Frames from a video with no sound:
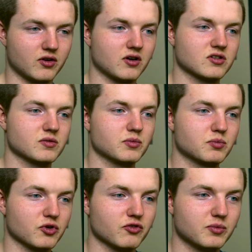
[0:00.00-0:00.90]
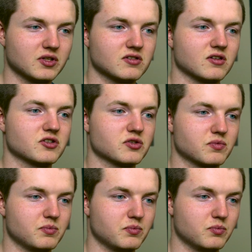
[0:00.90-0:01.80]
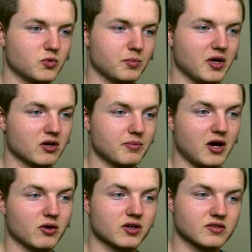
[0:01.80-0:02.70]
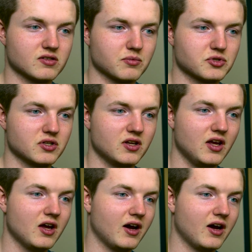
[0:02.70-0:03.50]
There are some improvements, such as better power consumption,